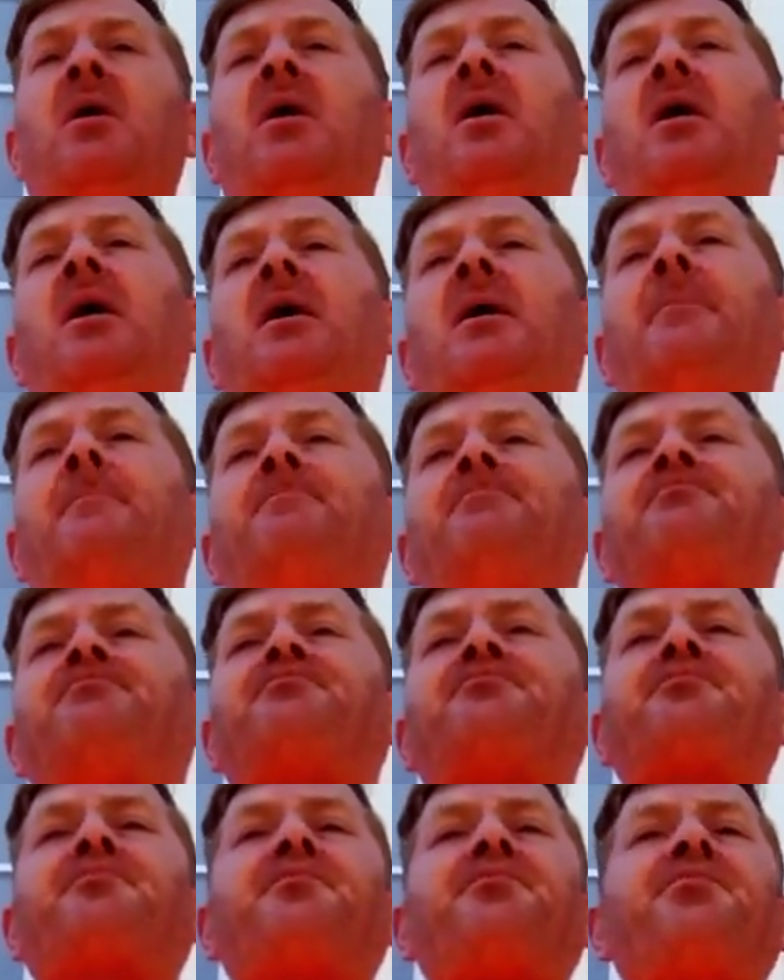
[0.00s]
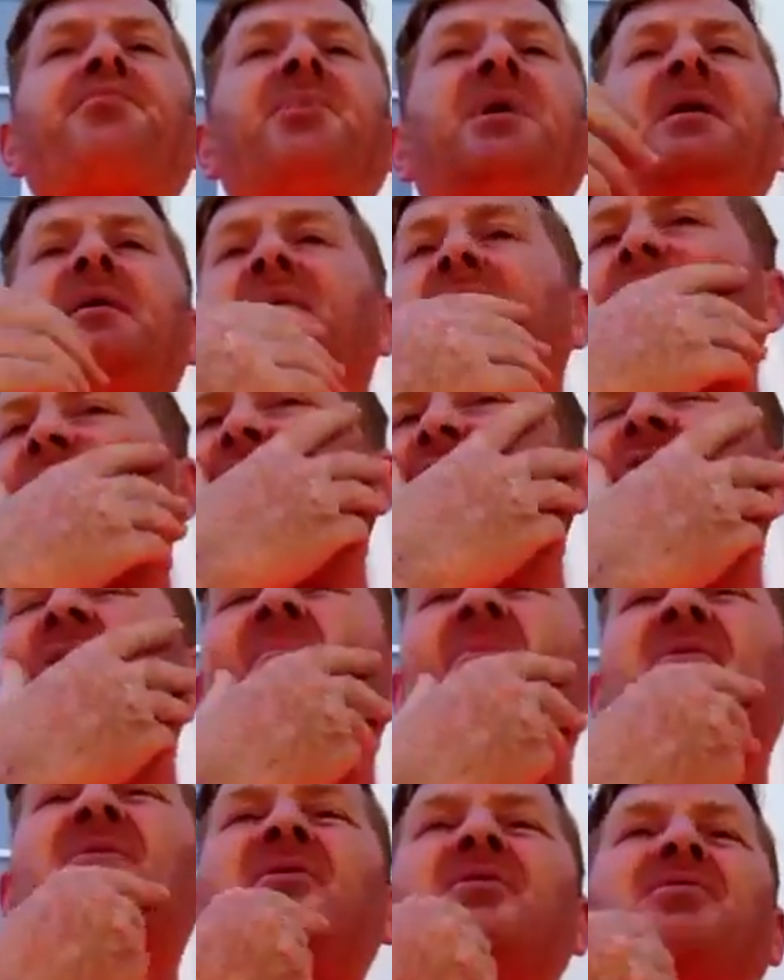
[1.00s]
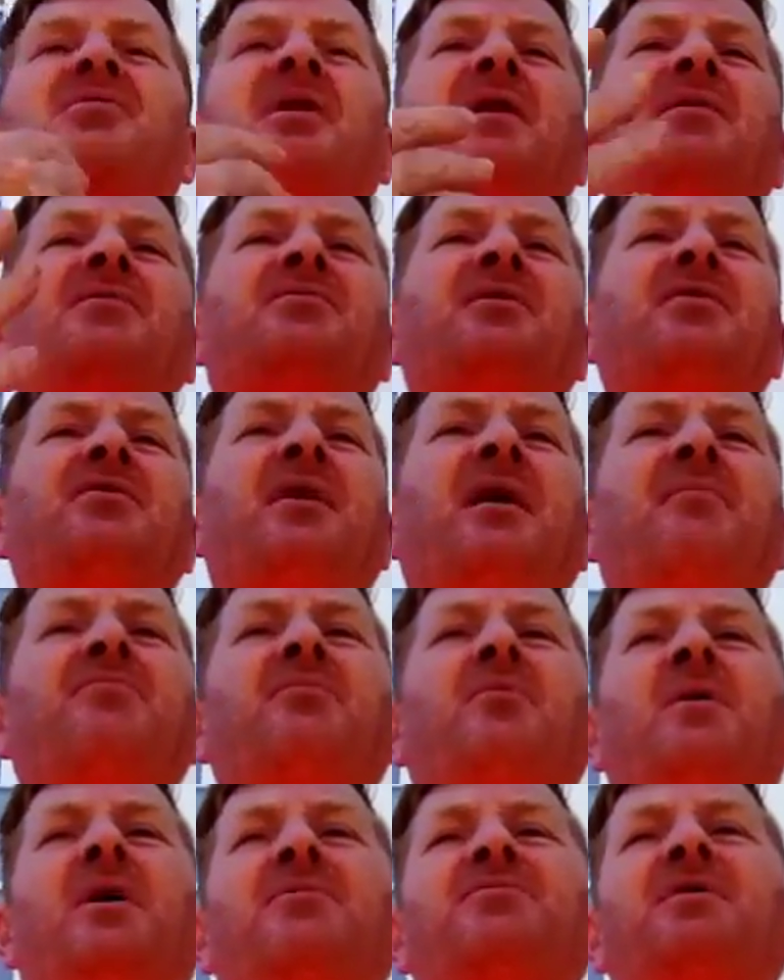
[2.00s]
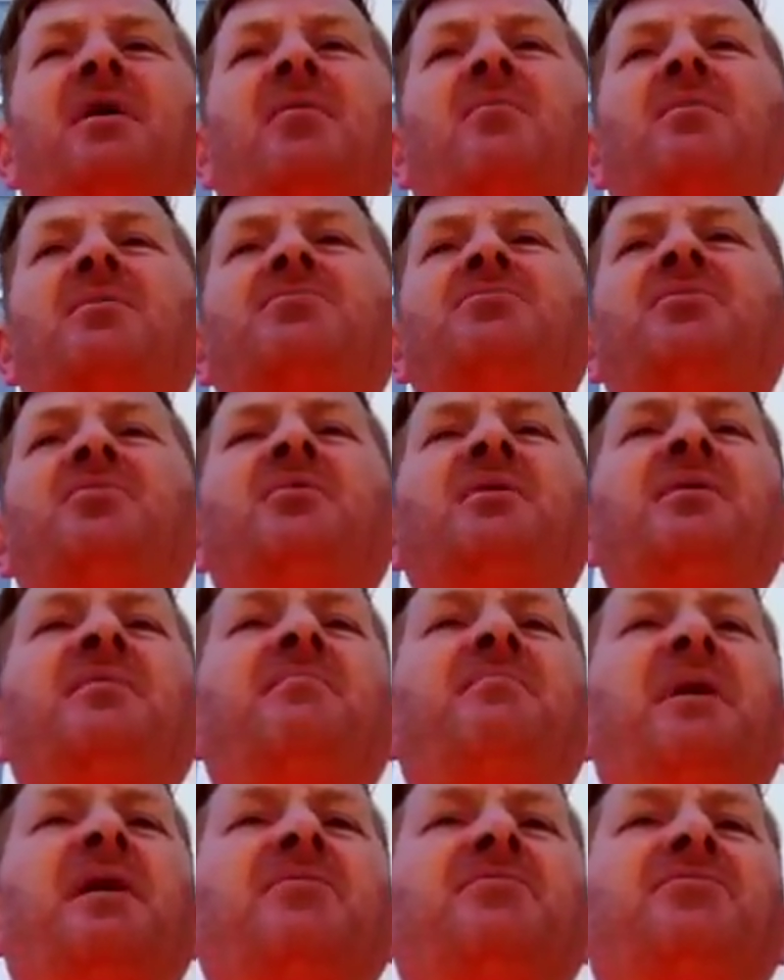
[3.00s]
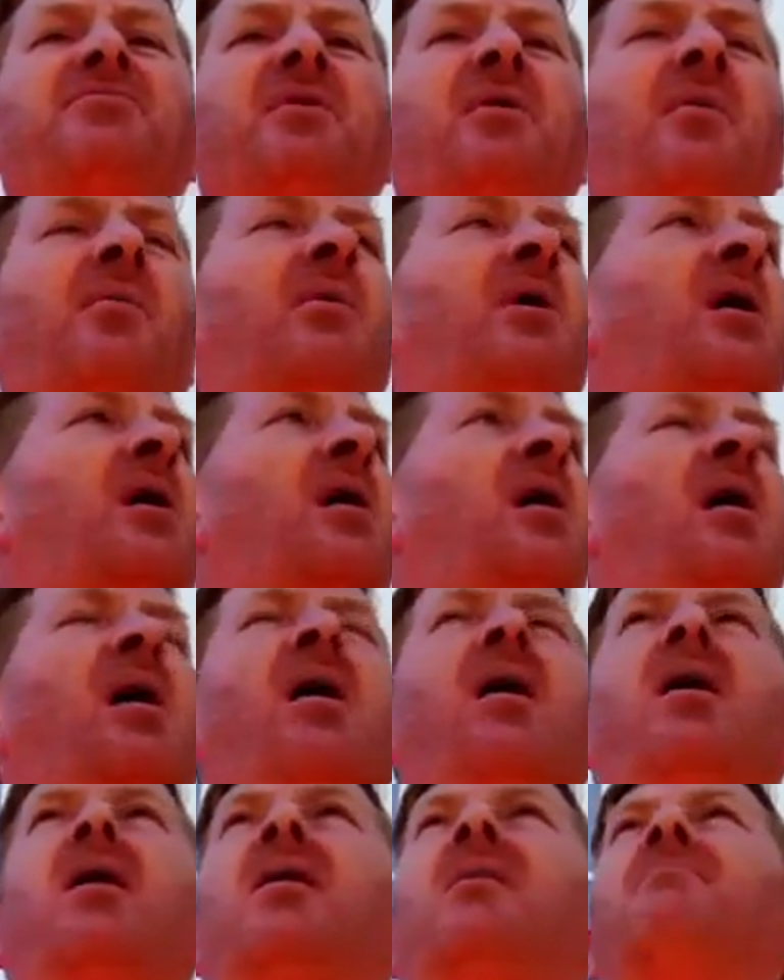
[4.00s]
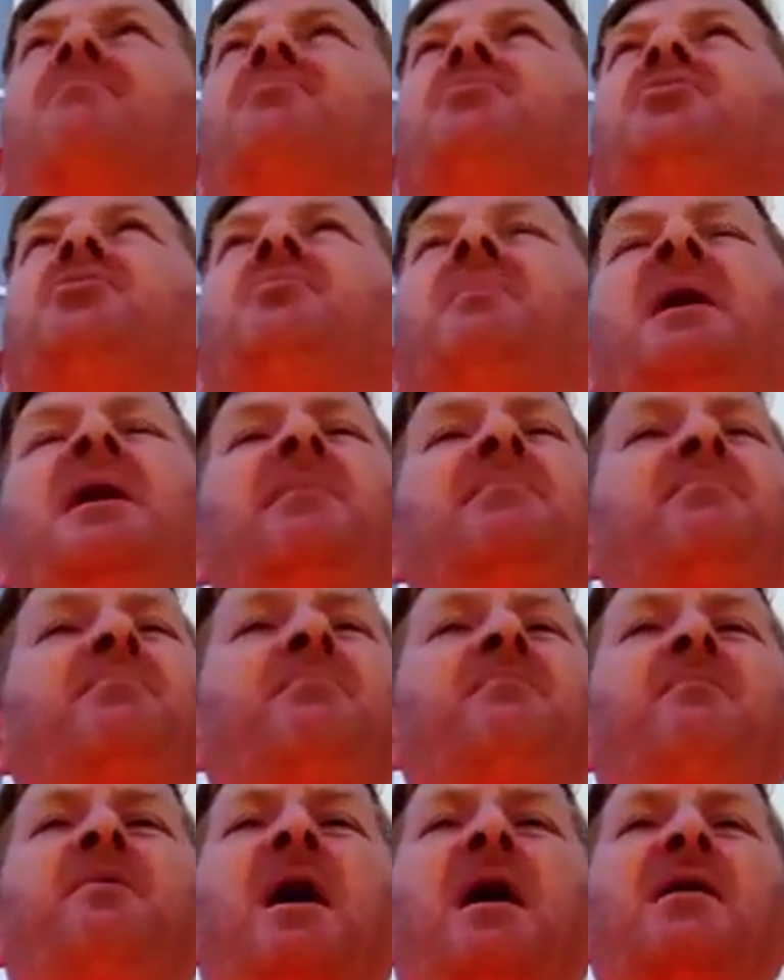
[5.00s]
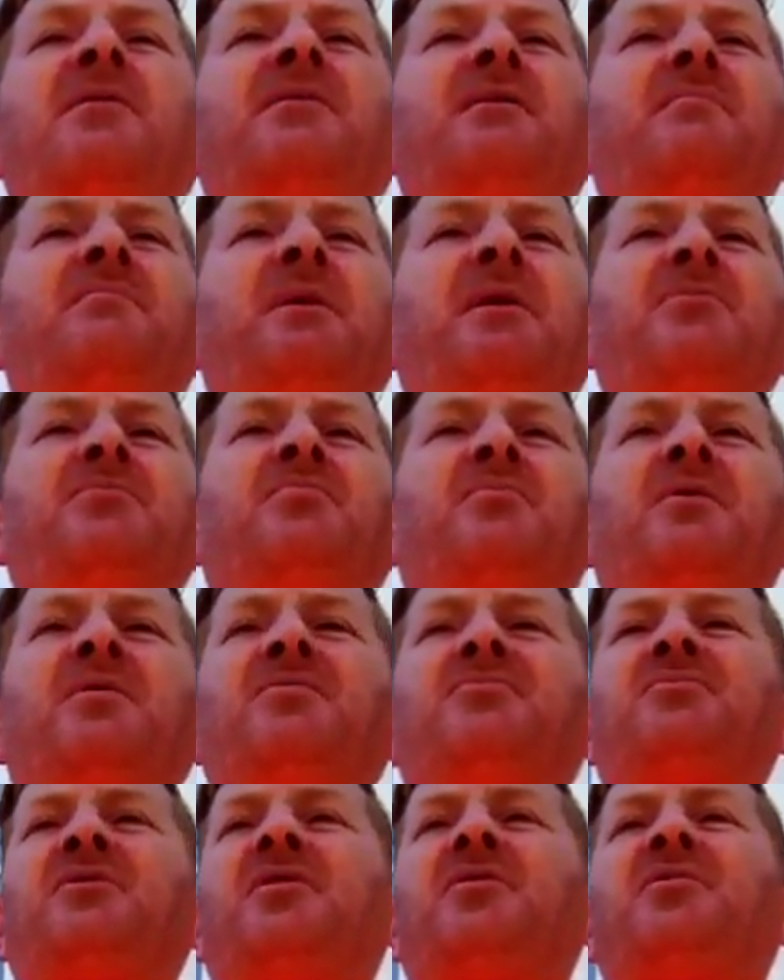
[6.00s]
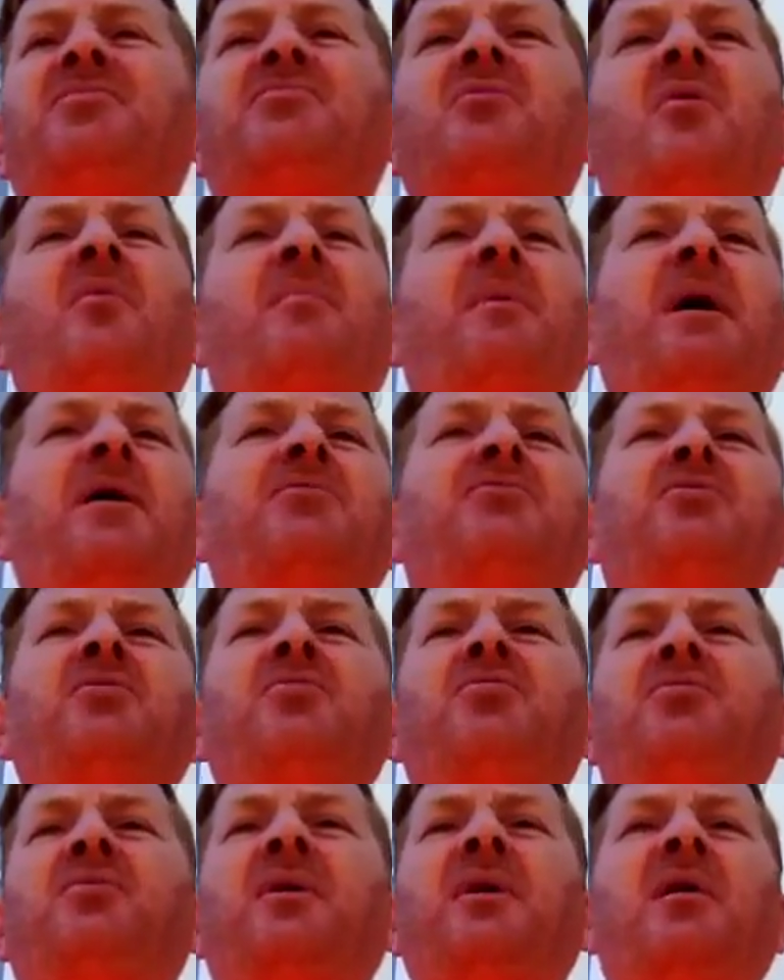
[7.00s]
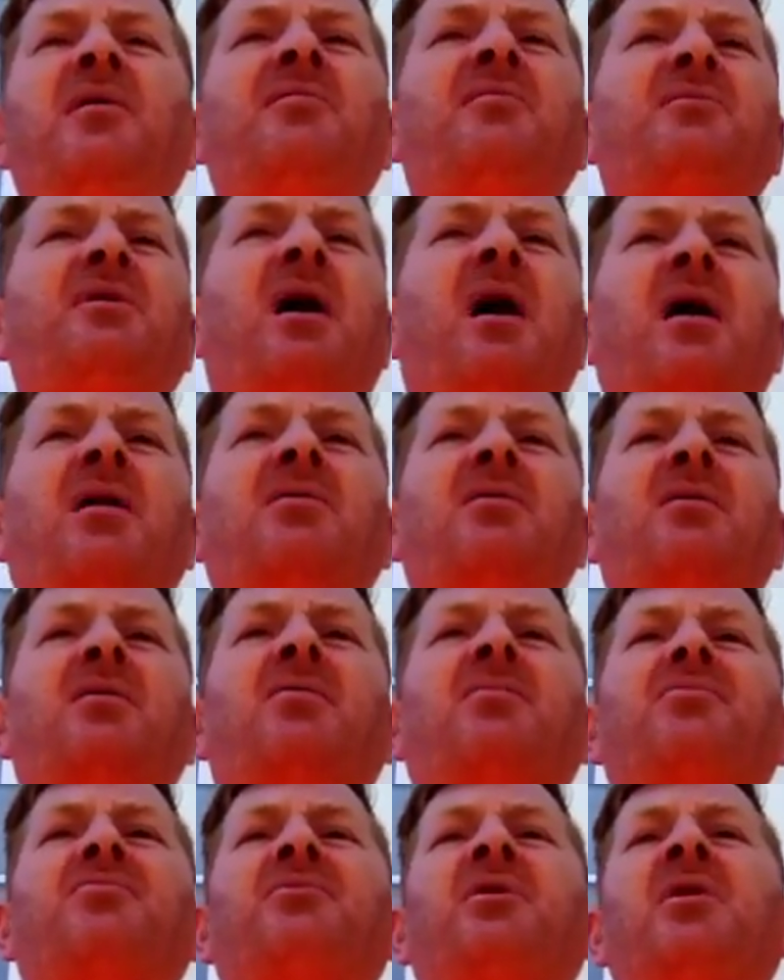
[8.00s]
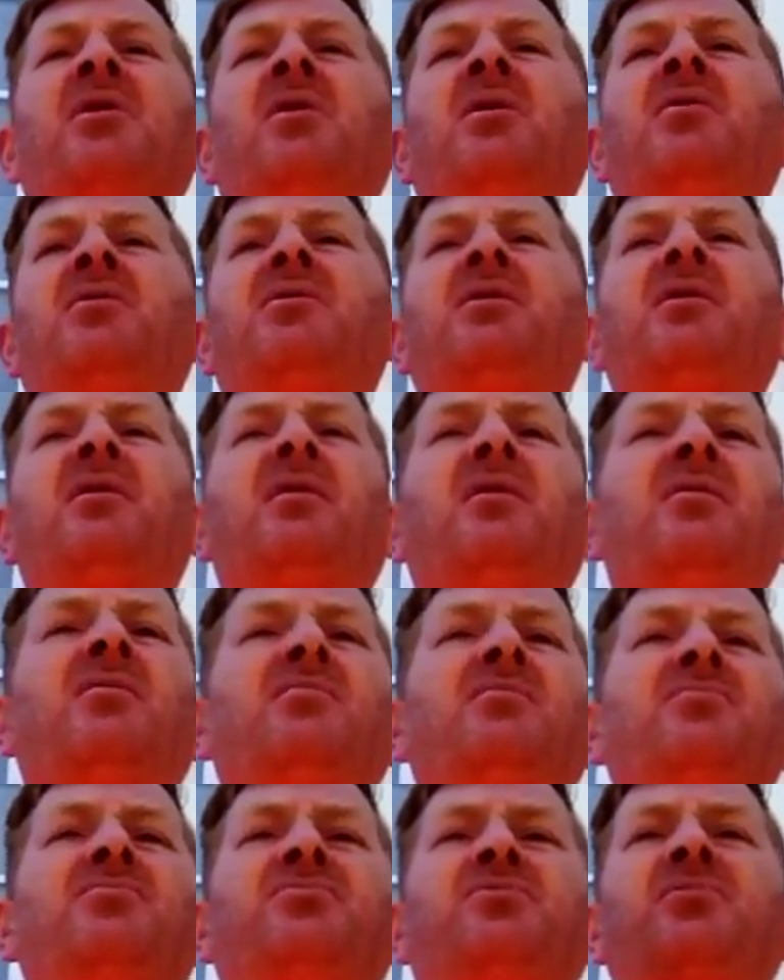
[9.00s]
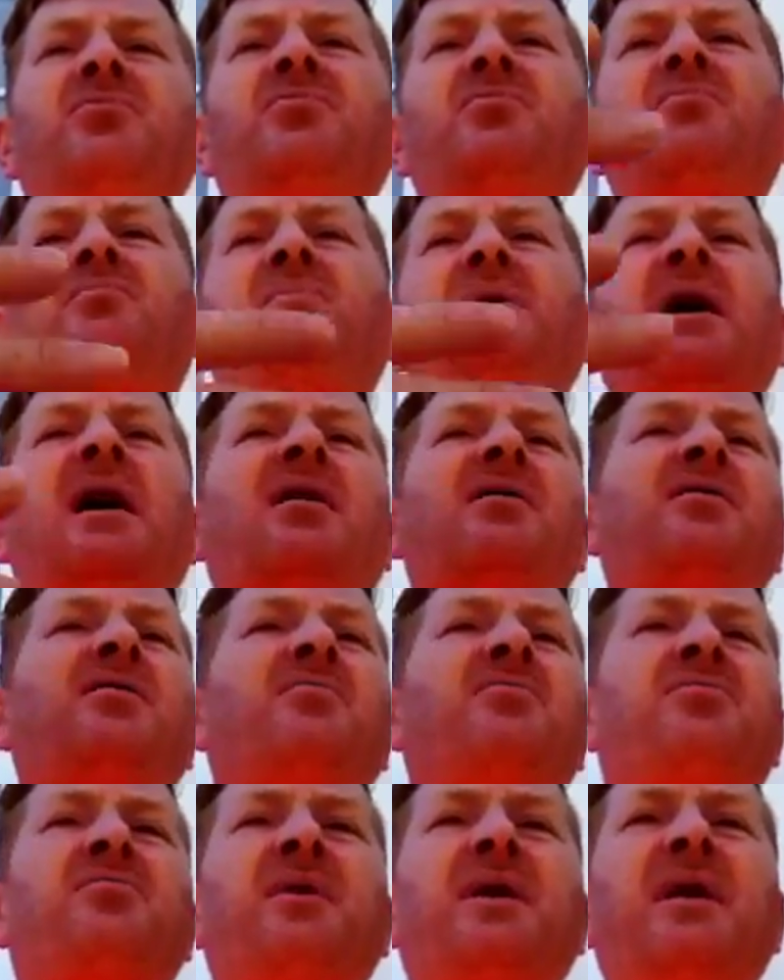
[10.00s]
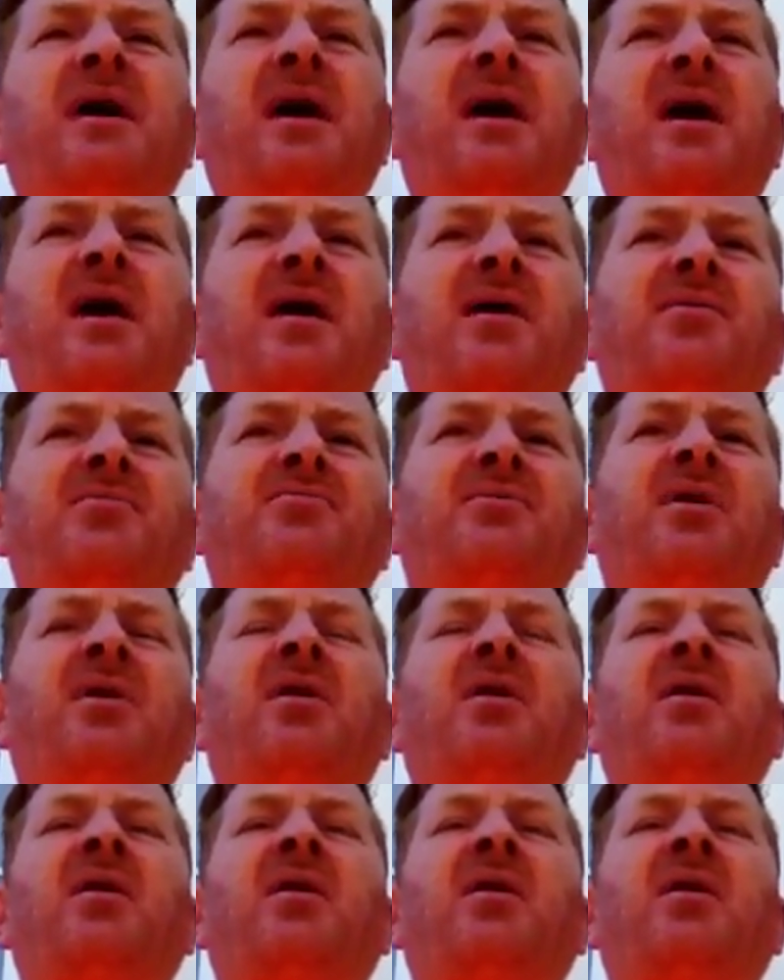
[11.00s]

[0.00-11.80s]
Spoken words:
Some of the things that you have to watch out when doing events, though, you may find events where it says, oh, pay $200-$300, you know, to be out here 3 days.